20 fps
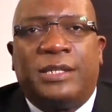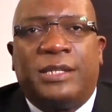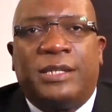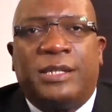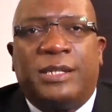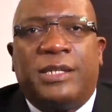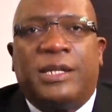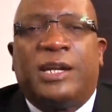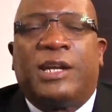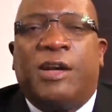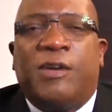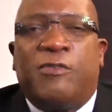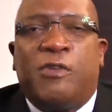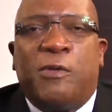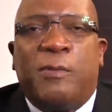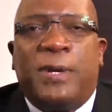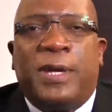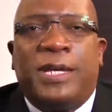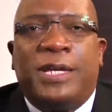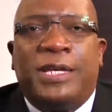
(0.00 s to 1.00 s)
The
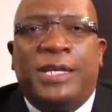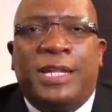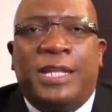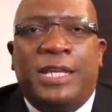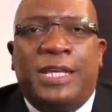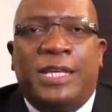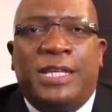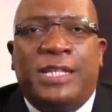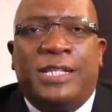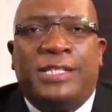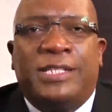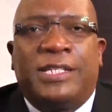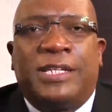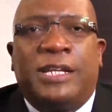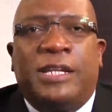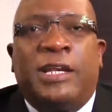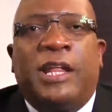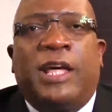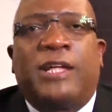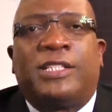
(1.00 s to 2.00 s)
government needs
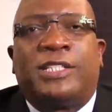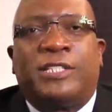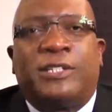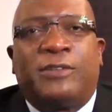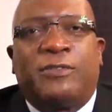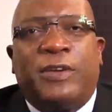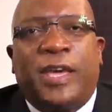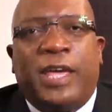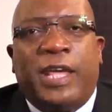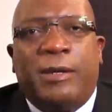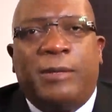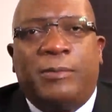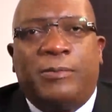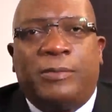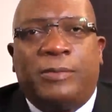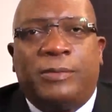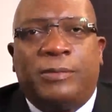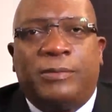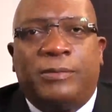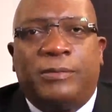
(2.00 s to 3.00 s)
lots of help.
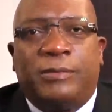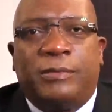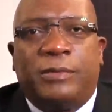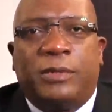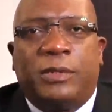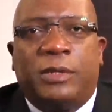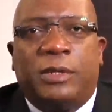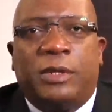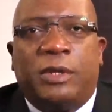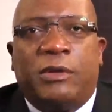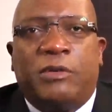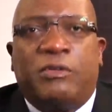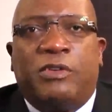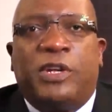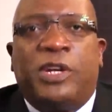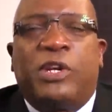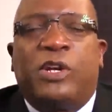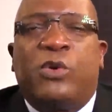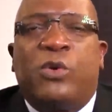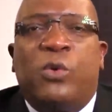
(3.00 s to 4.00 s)
For
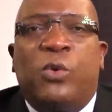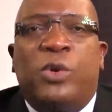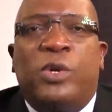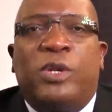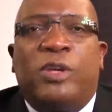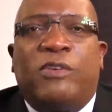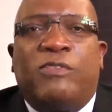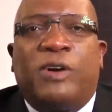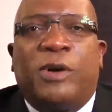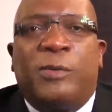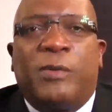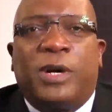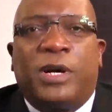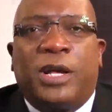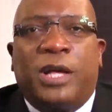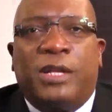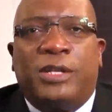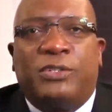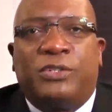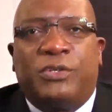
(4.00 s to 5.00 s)
the good of our
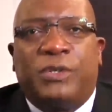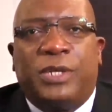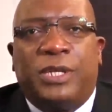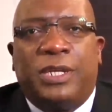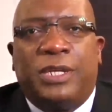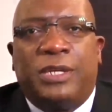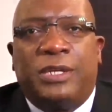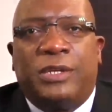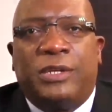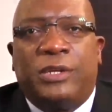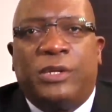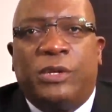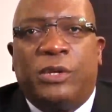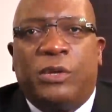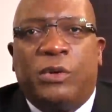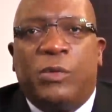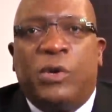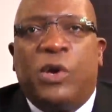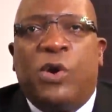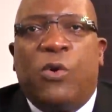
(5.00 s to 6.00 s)
country,
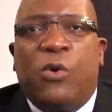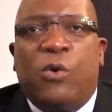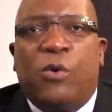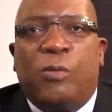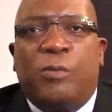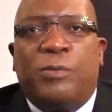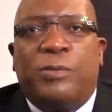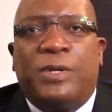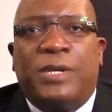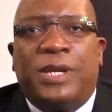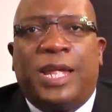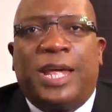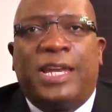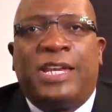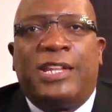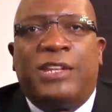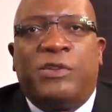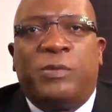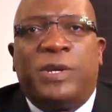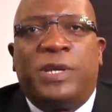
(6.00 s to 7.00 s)
we hope that
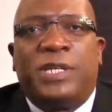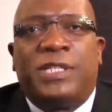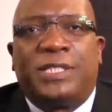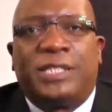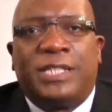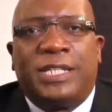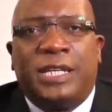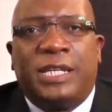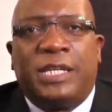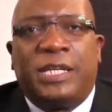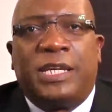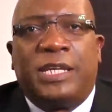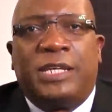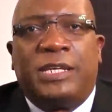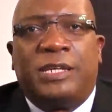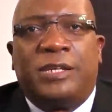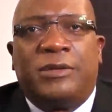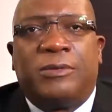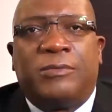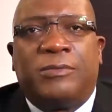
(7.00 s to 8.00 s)
it will seek
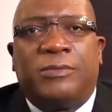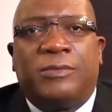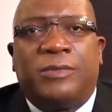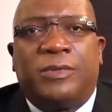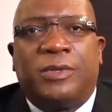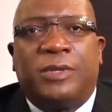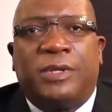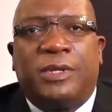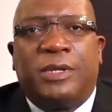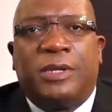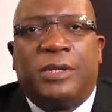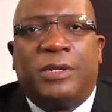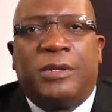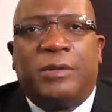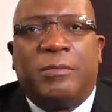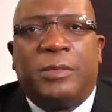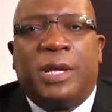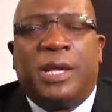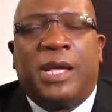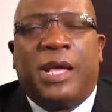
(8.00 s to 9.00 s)
it.
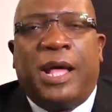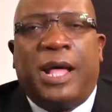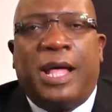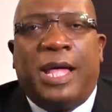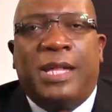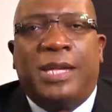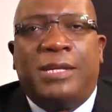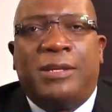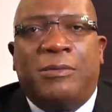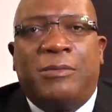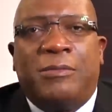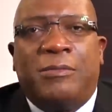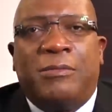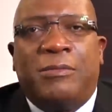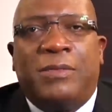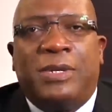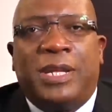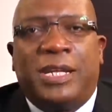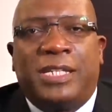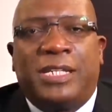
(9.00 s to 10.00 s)
May God
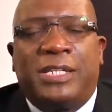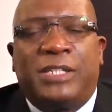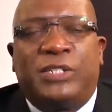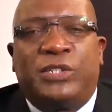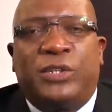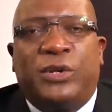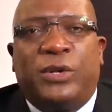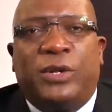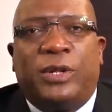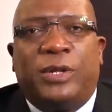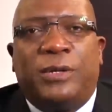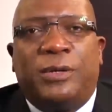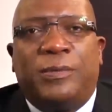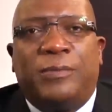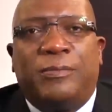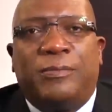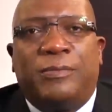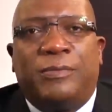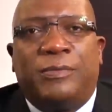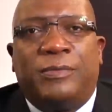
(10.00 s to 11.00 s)
bless us all.
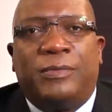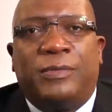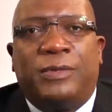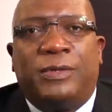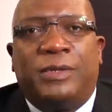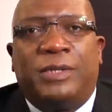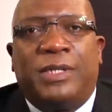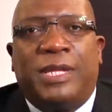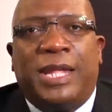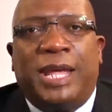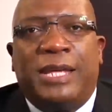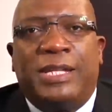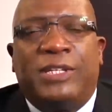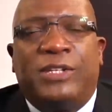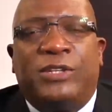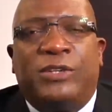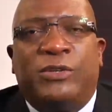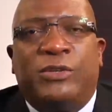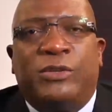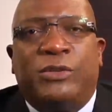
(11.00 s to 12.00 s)
Thank
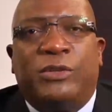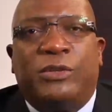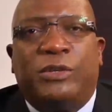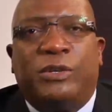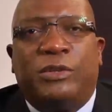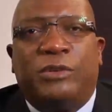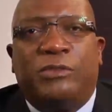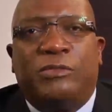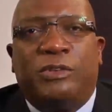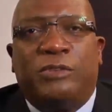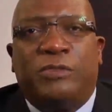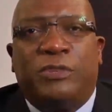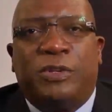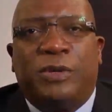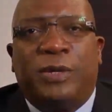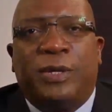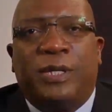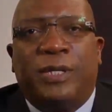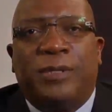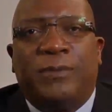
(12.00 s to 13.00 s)
you for viewing.